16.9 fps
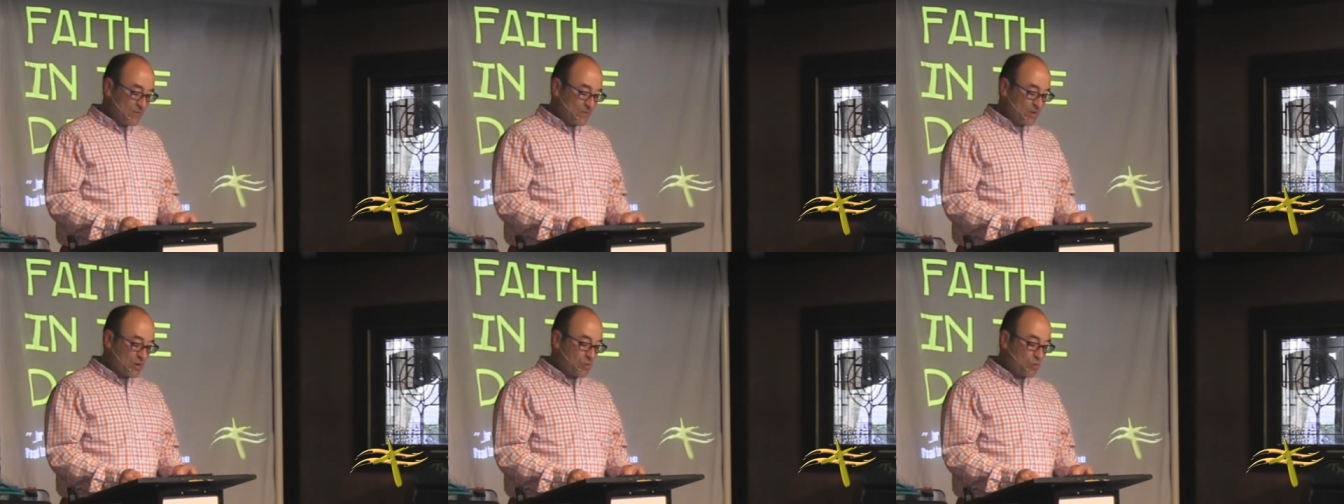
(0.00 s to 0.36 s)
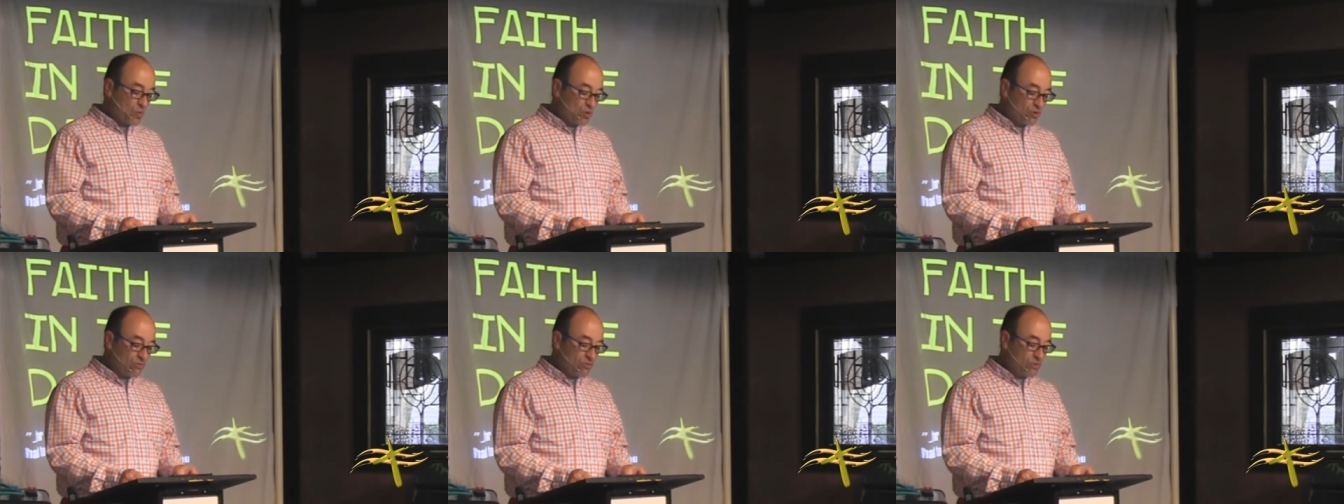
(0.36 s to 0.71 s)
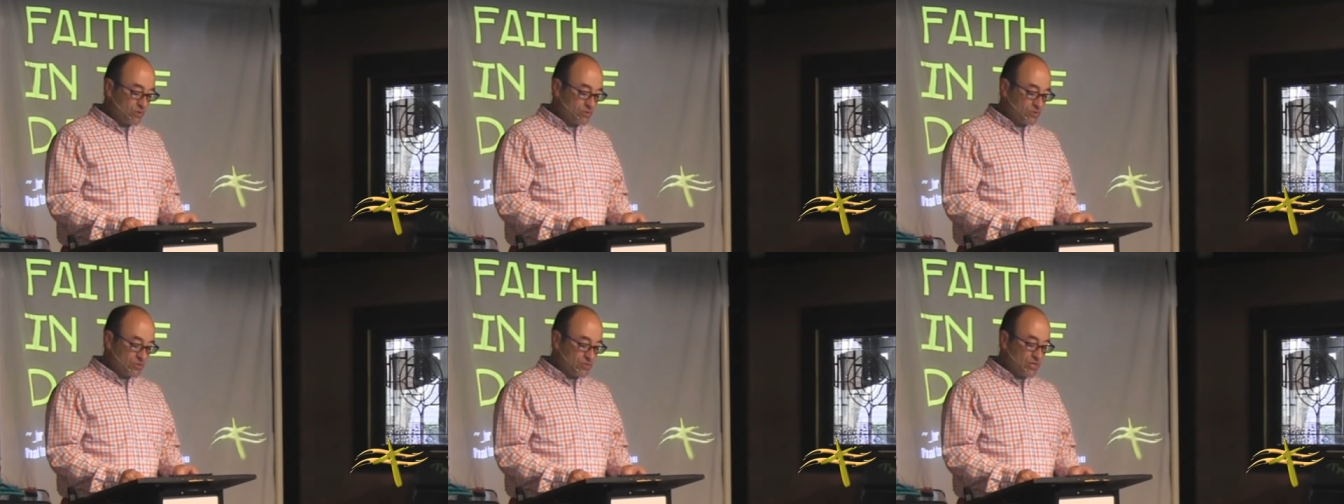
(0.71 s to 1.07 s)
When our world
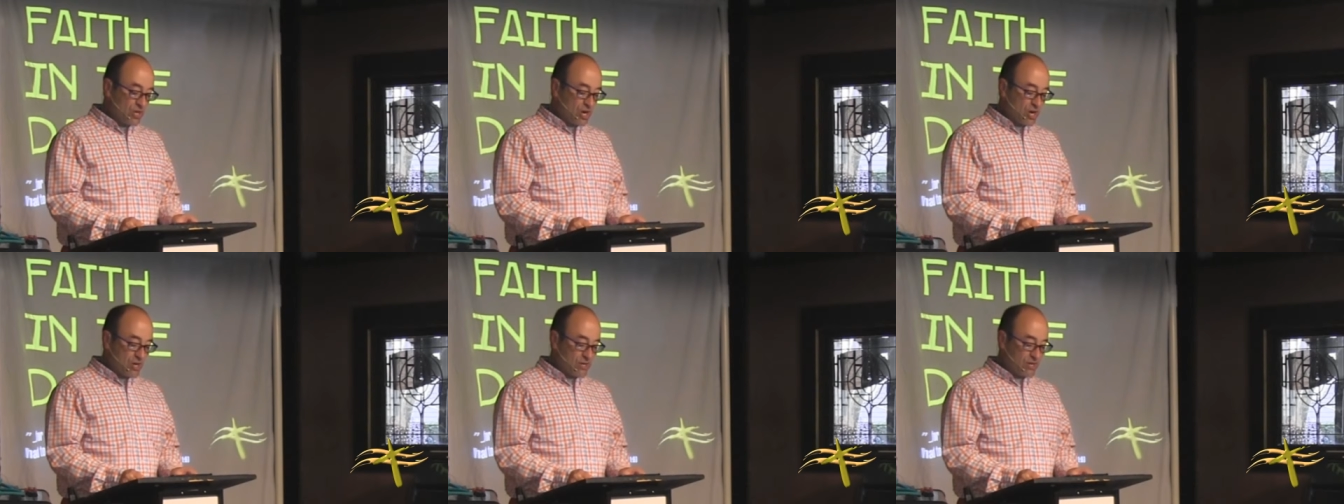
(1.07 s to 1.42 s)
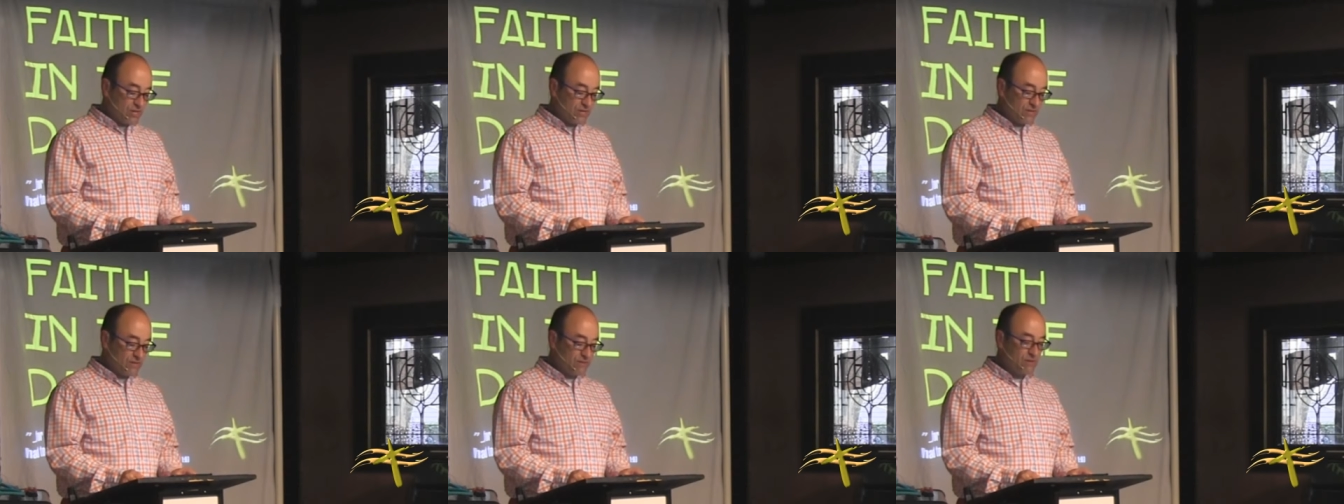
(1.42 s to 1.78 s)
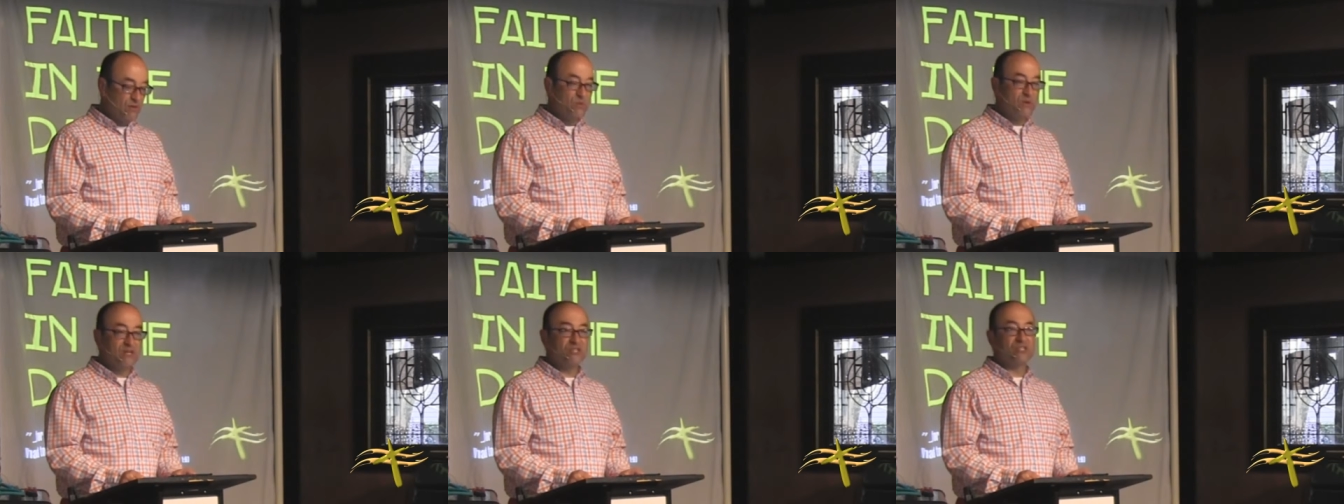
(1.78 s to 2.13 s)
grows dark
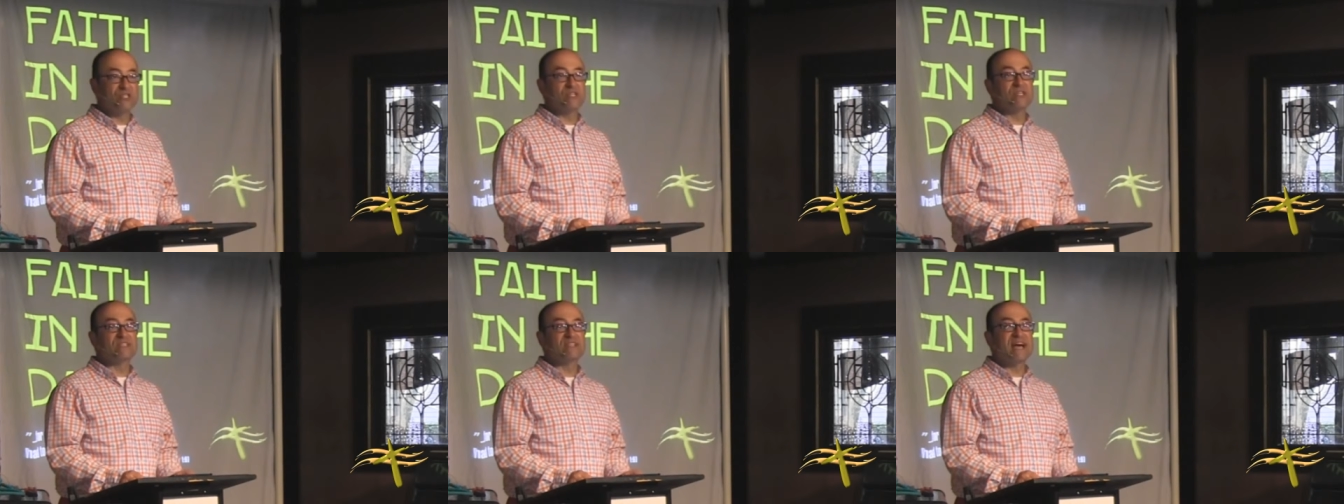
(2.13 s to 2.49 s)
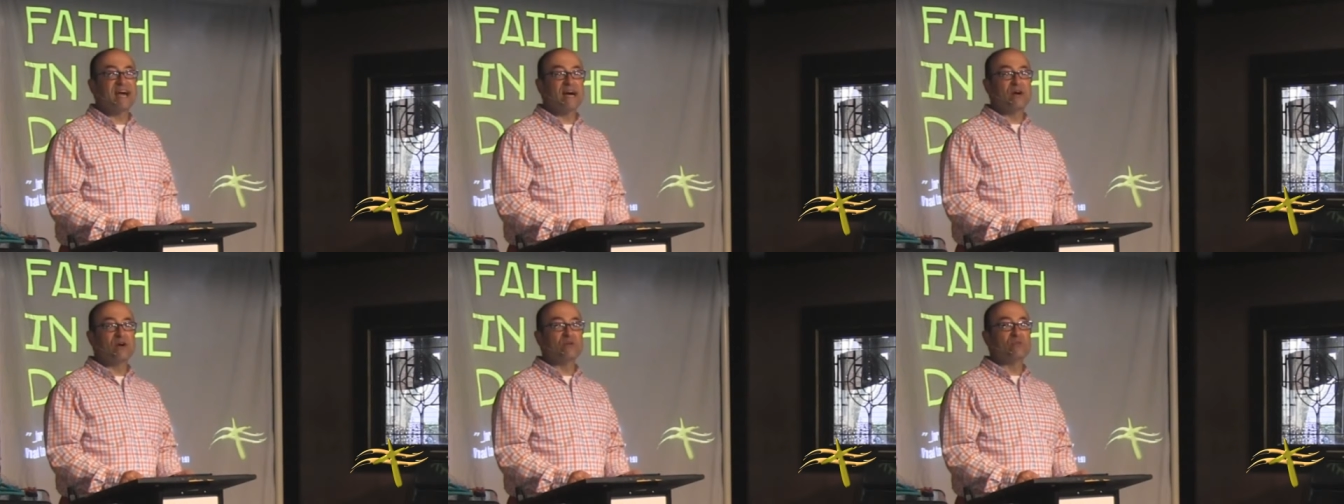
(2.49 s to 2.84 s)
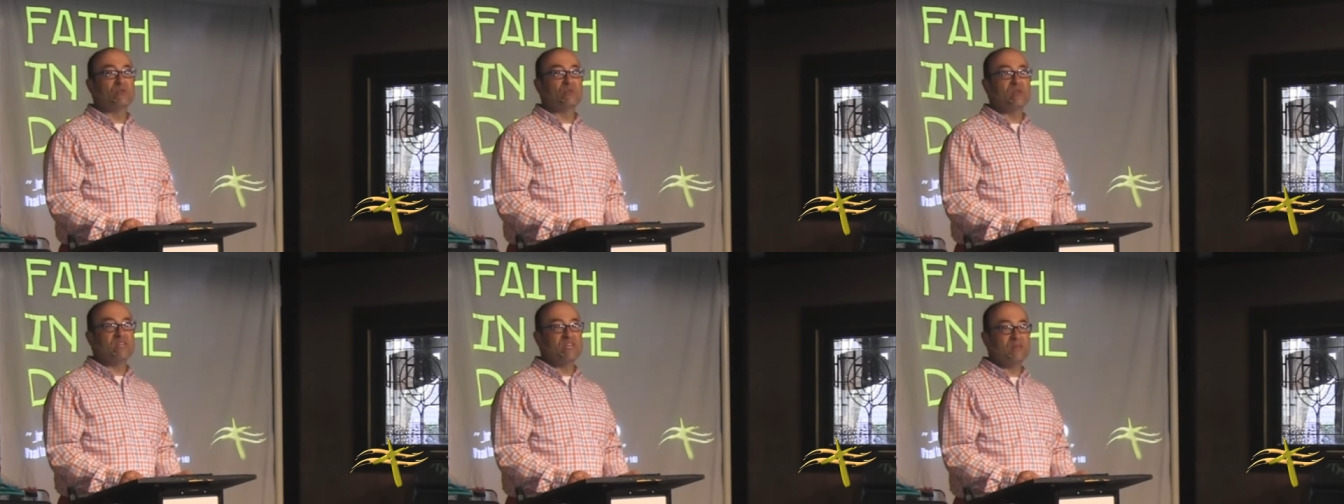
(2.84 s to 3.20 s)
the question is, how
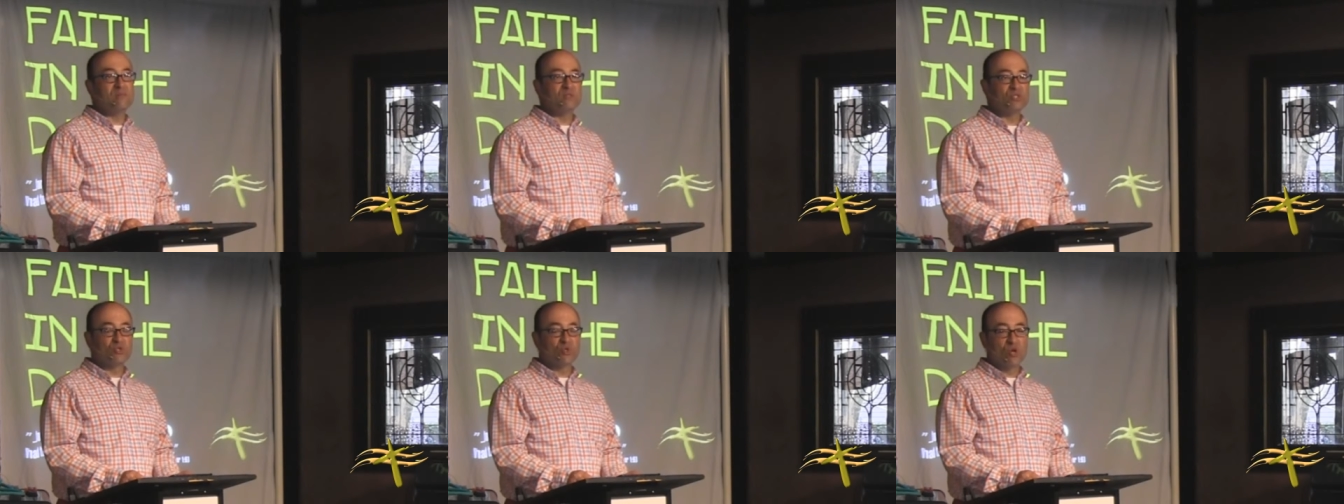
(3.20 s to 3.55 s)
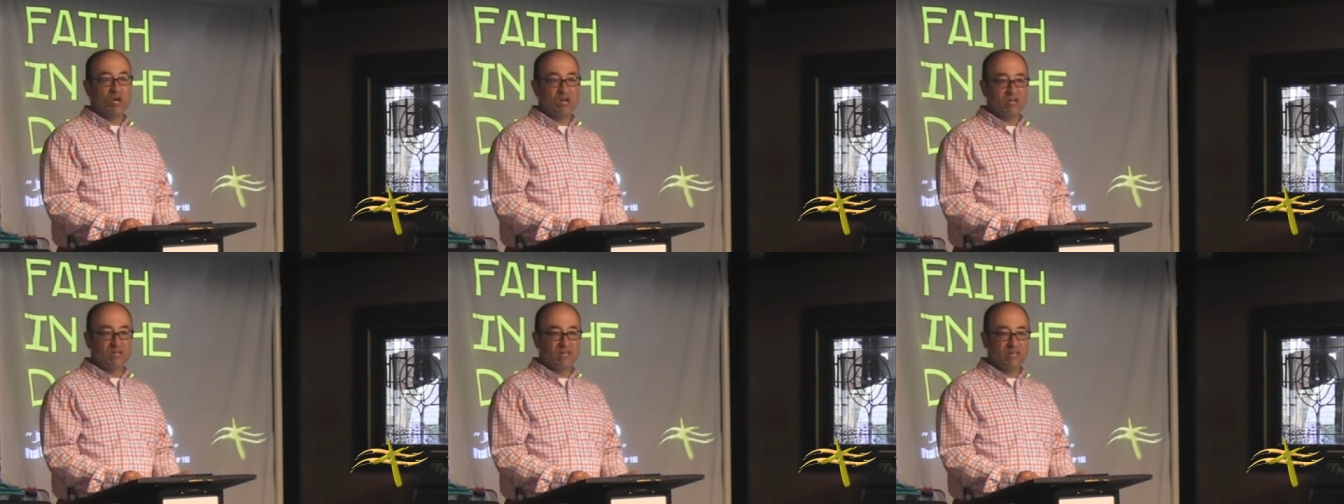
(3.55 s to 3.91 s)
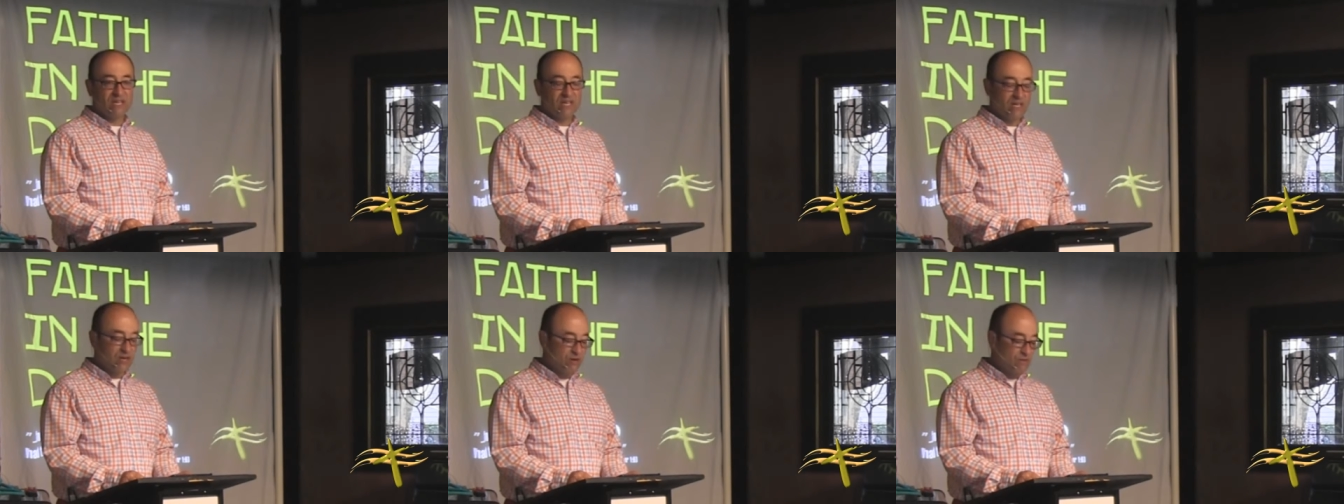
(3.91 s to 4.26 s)
do we keep
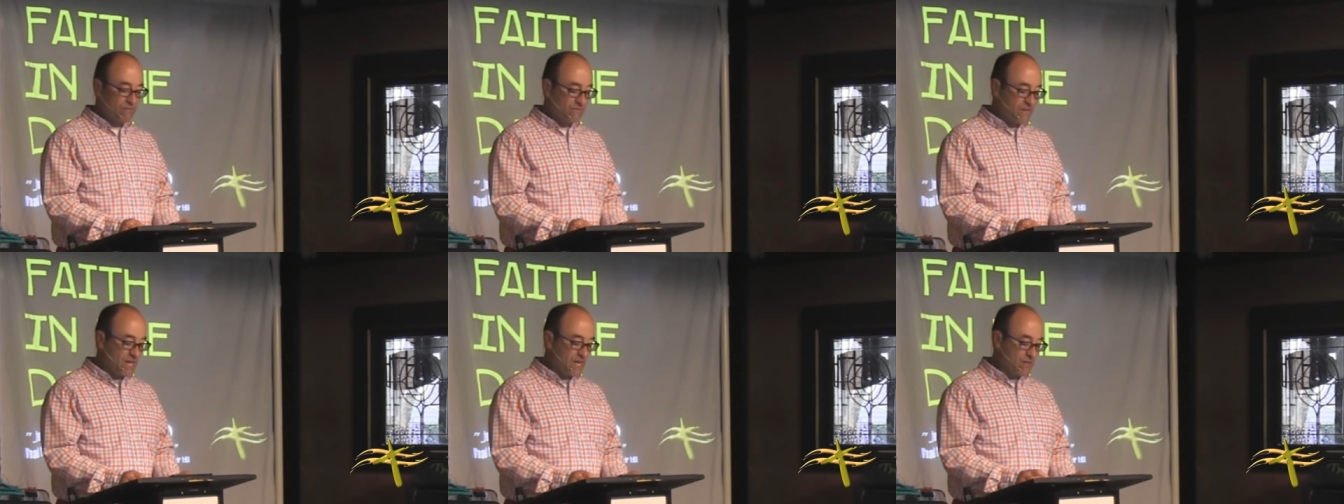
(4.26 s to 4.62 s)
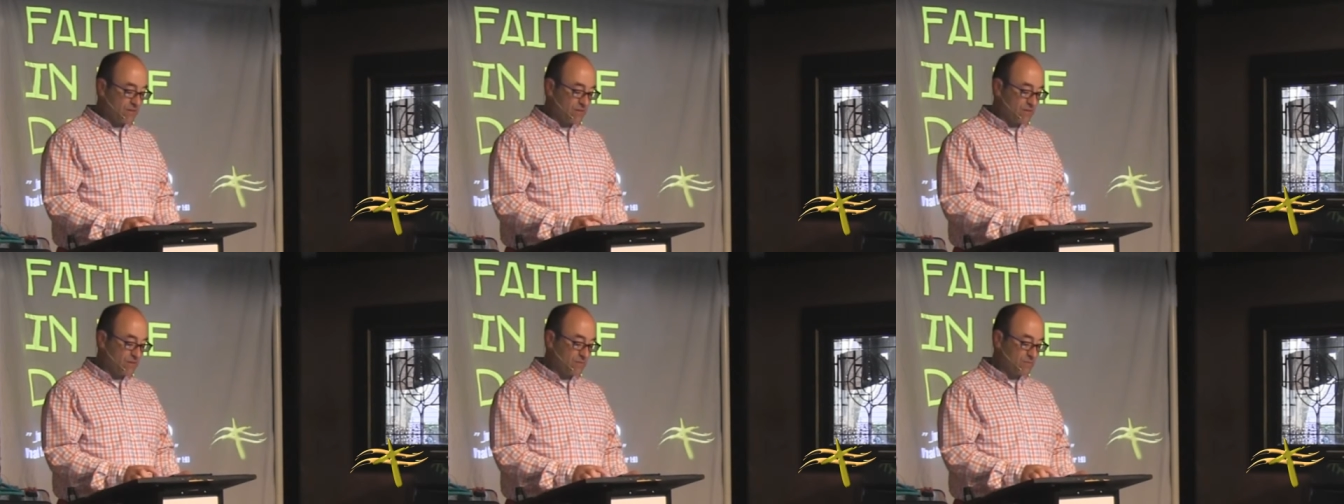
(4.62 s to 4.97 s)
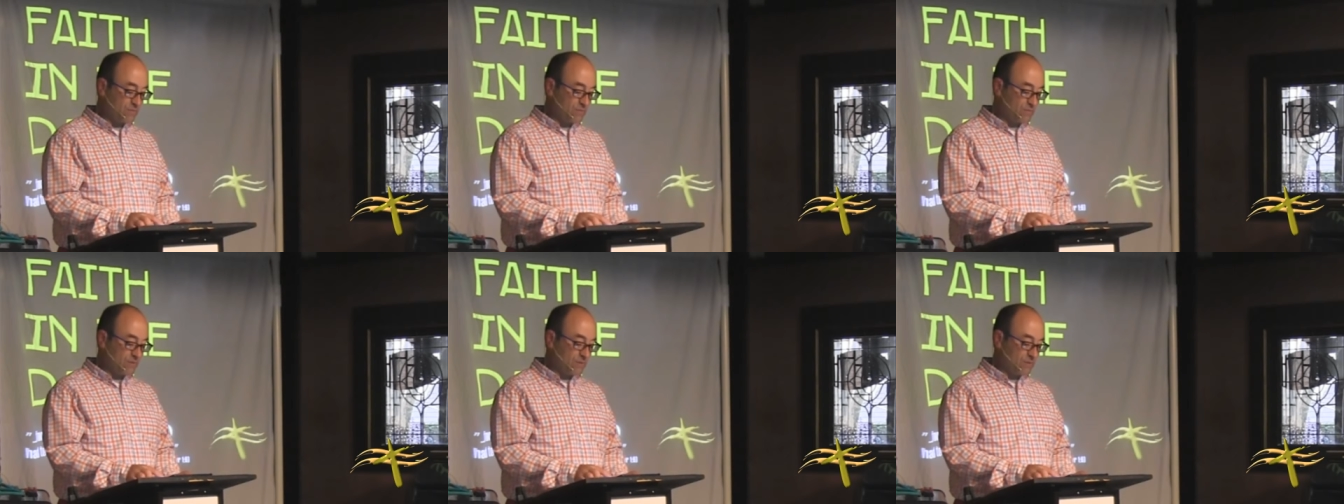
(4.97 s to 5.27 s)
strong in our faith?